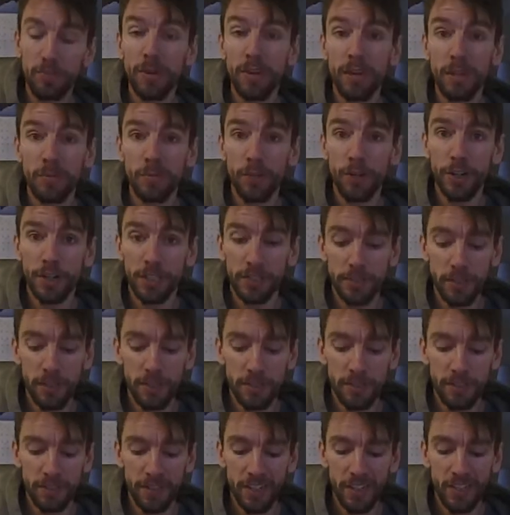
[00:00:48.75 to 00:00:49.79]
probably more
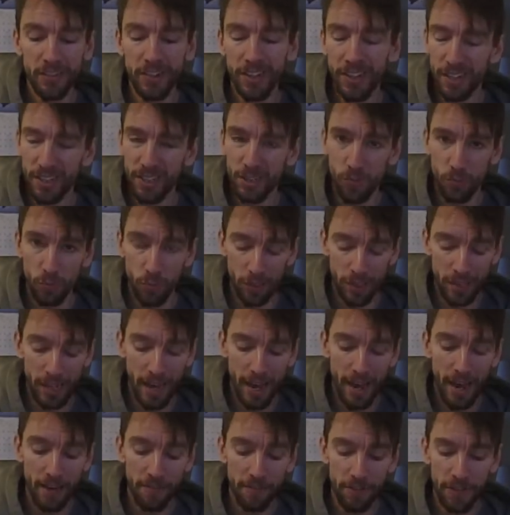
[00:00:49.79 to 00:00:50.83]
expensive now, and it's really
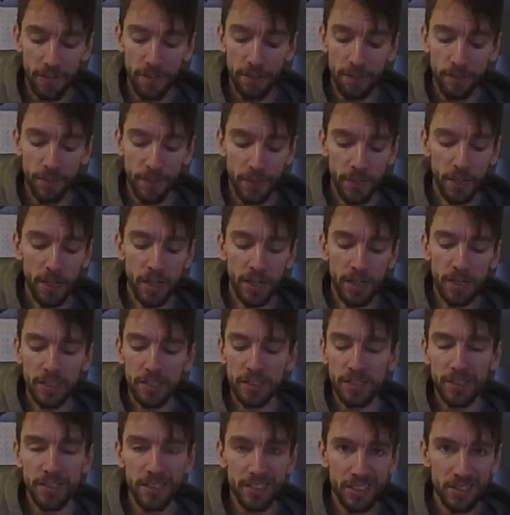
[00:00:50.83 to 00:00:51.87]
heavy.
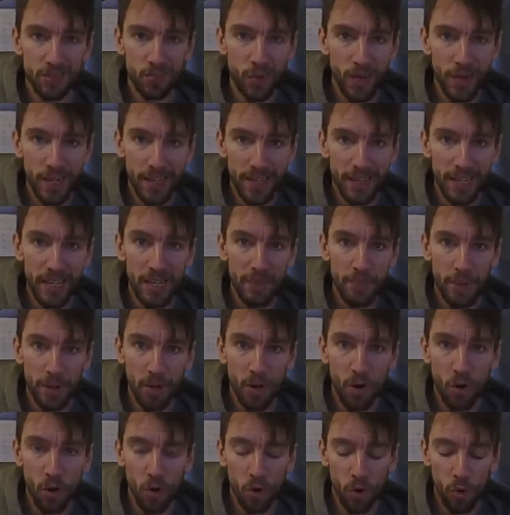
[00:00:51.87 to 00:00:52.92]
So this is what I keep at
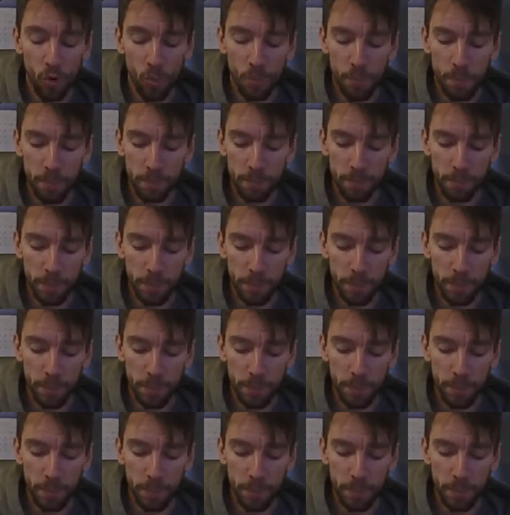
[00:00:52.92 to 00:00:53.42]
home